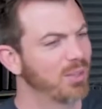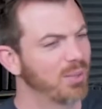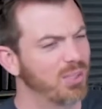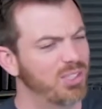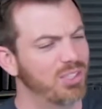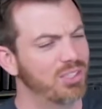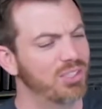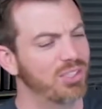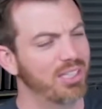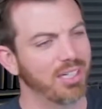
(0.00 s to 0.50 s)

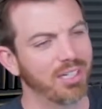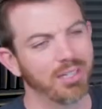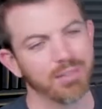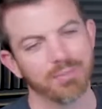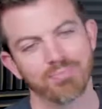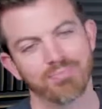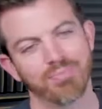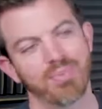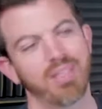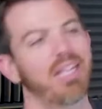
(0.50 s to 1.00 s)
Which is,
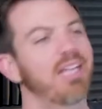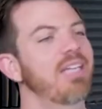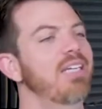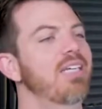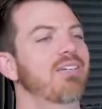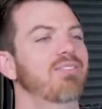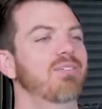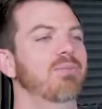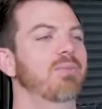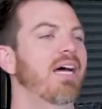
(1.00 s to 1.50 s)

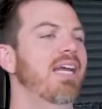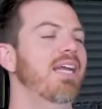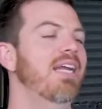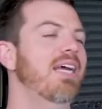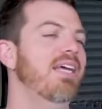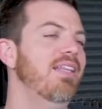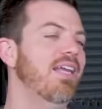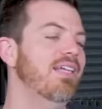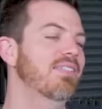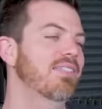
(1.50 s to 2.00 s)
any of them,
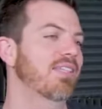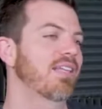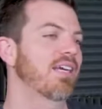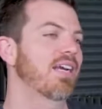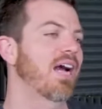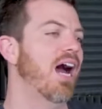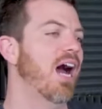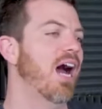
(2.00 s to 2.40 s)
and that's the thing.